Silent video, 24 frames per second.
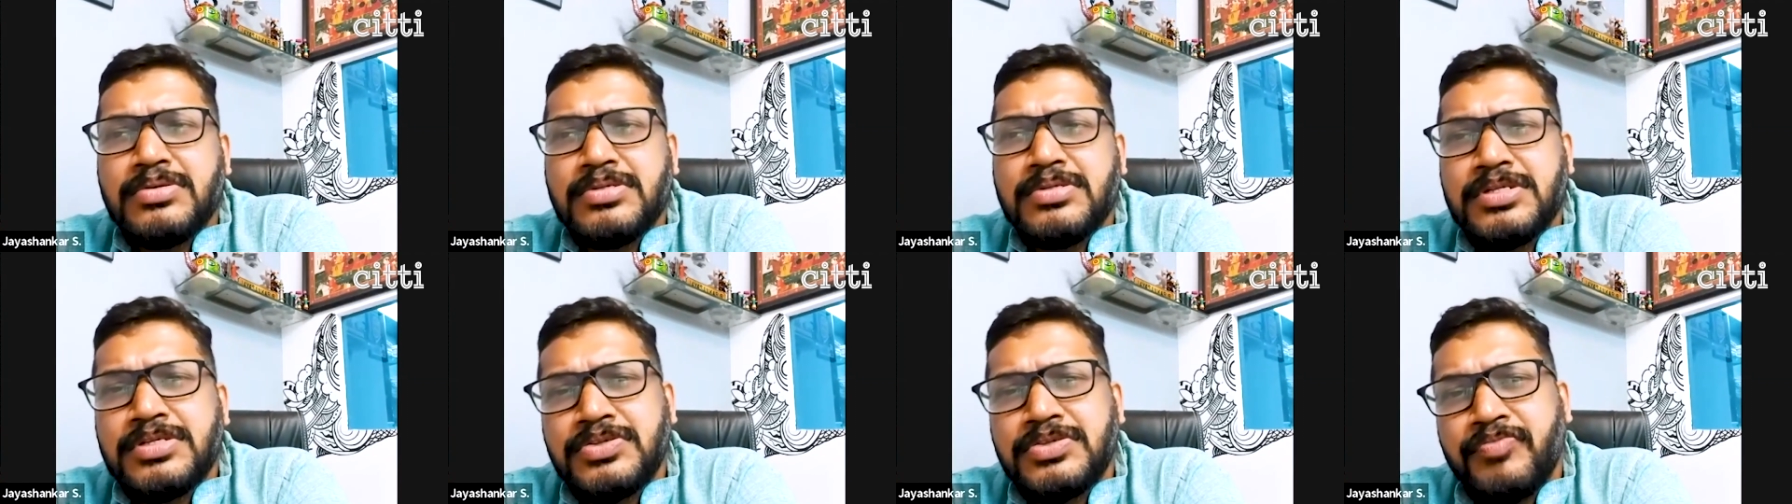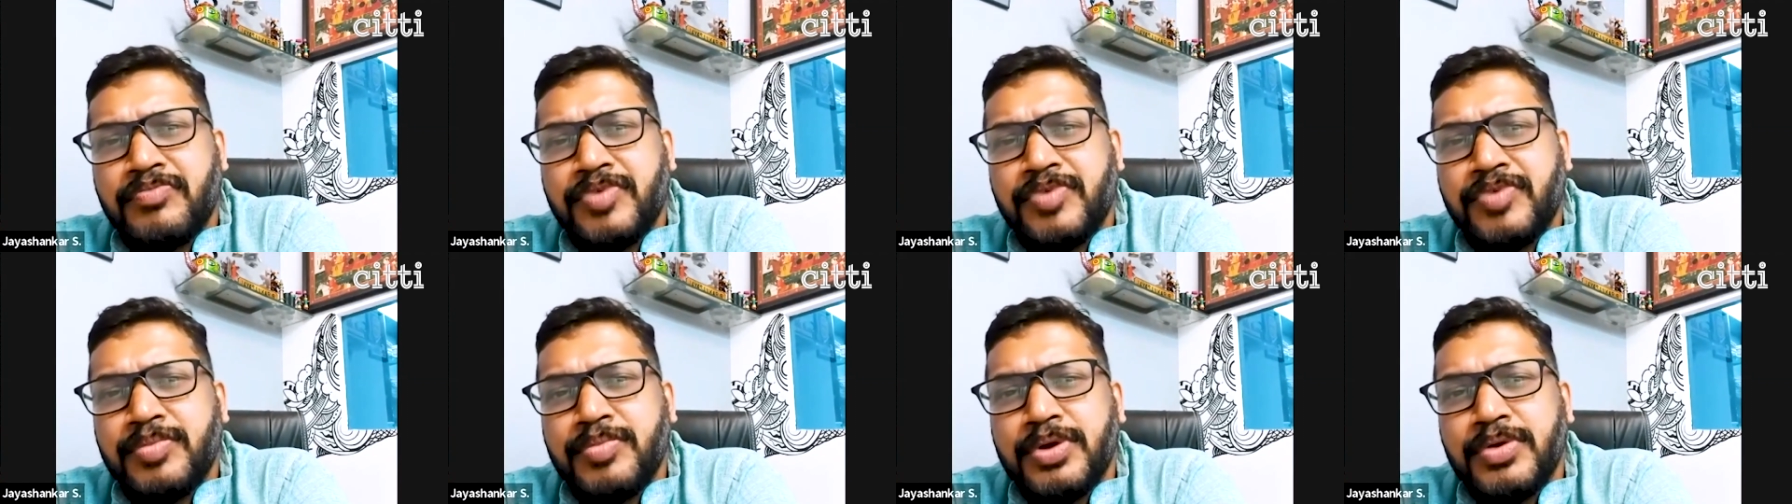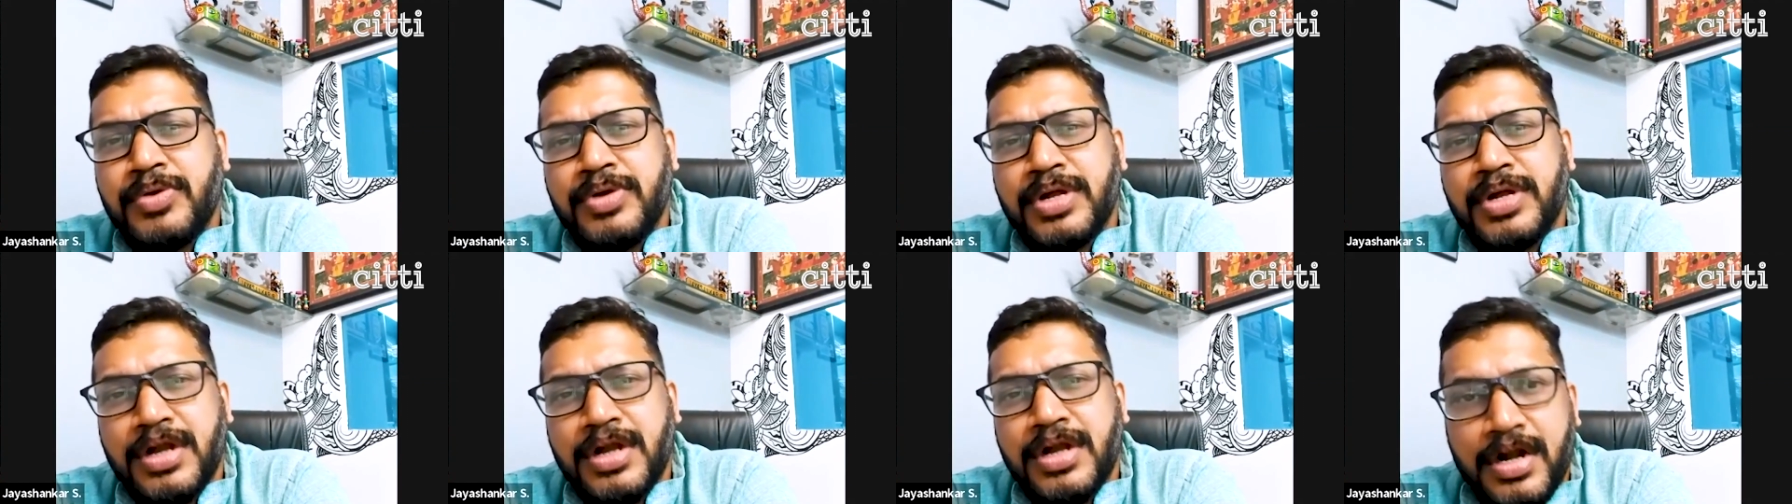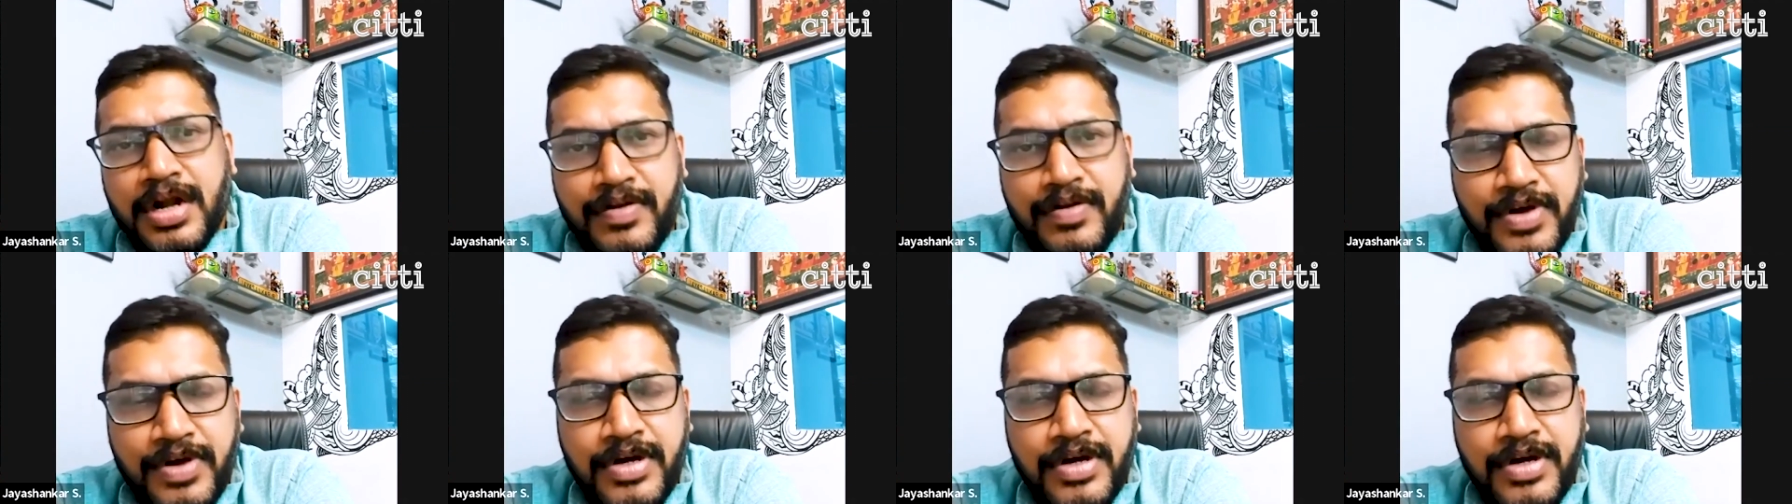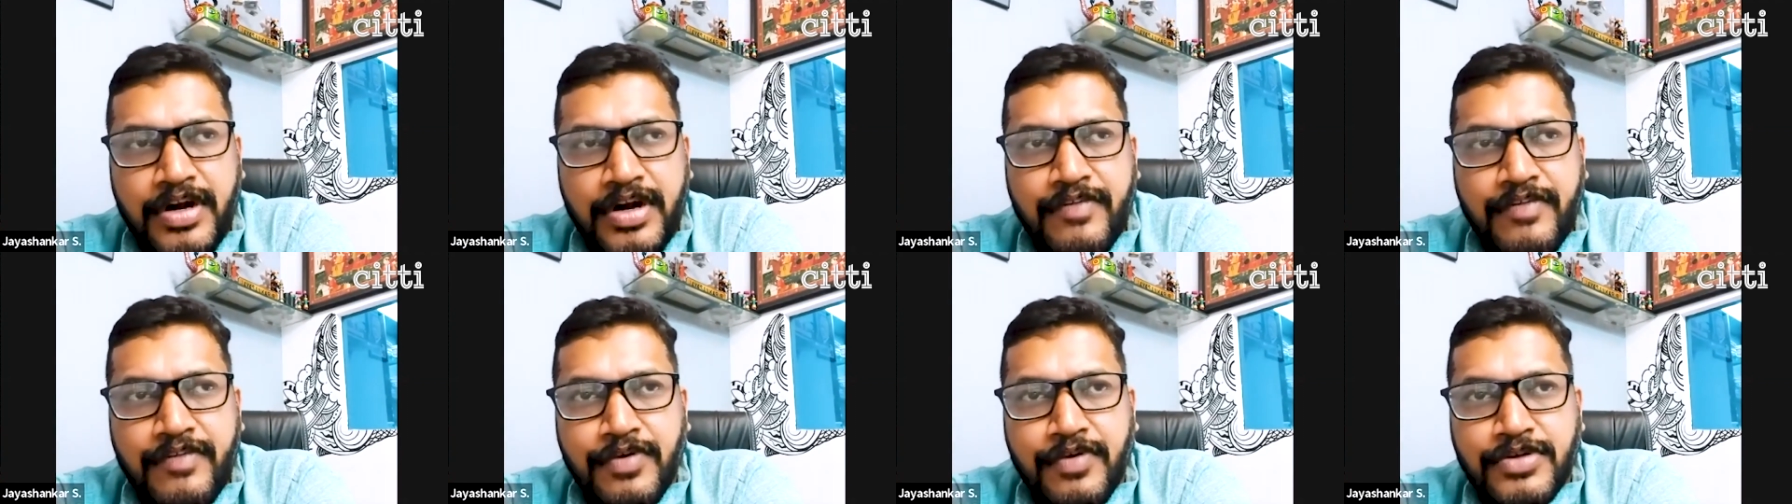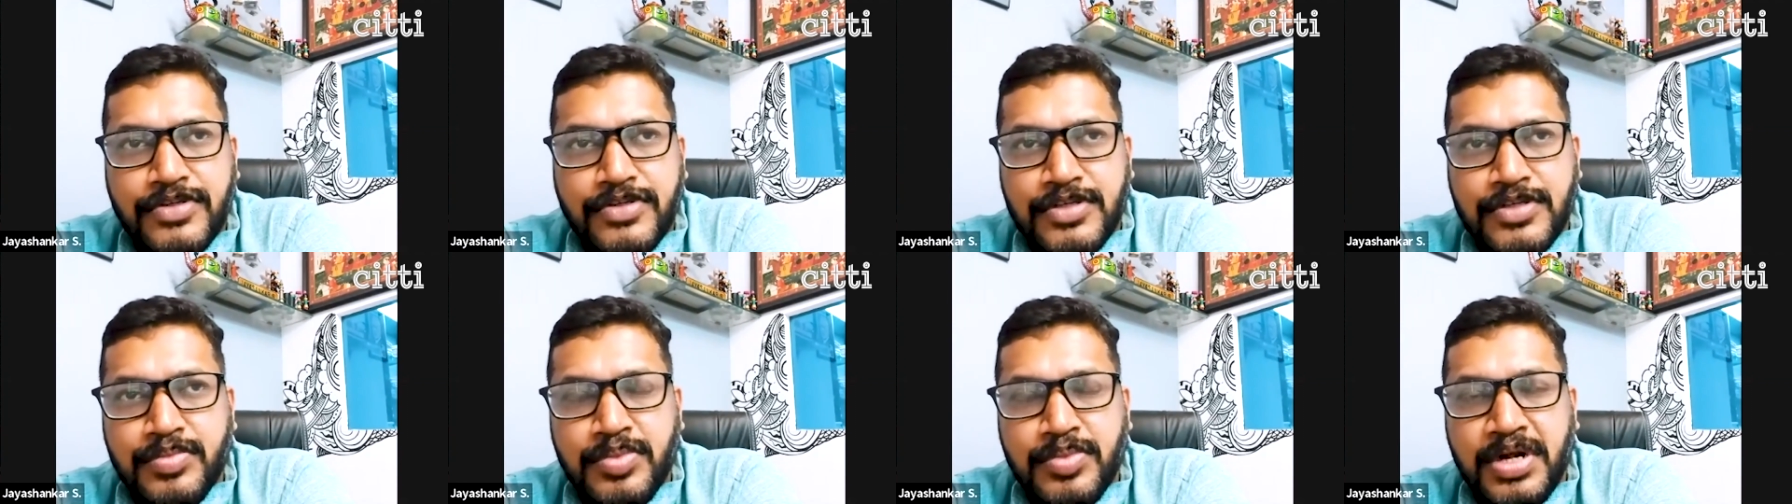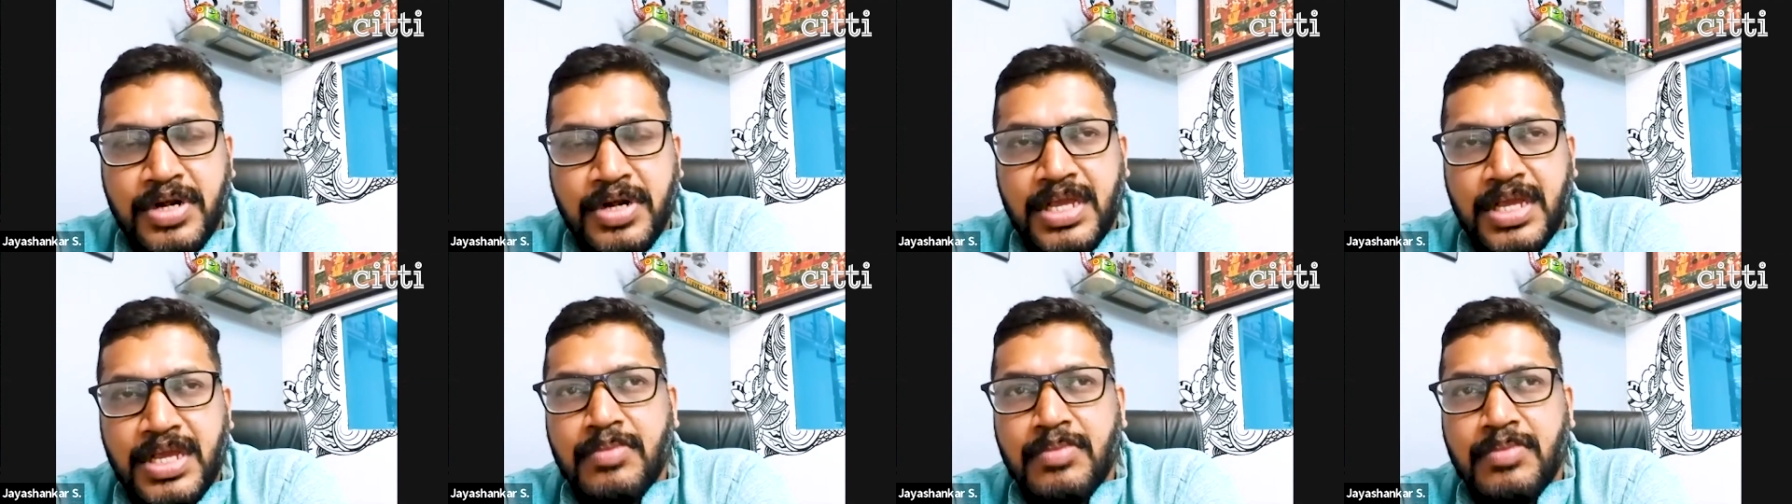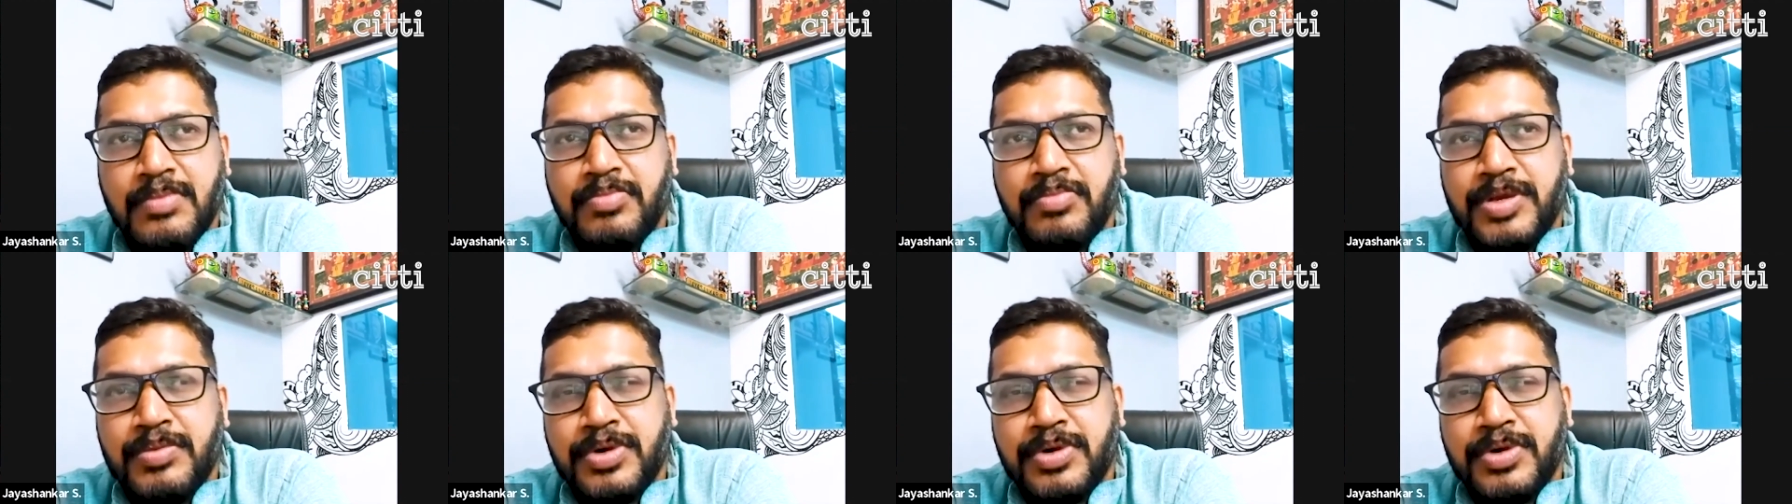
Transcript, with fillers: thousands of people were converted forcibly,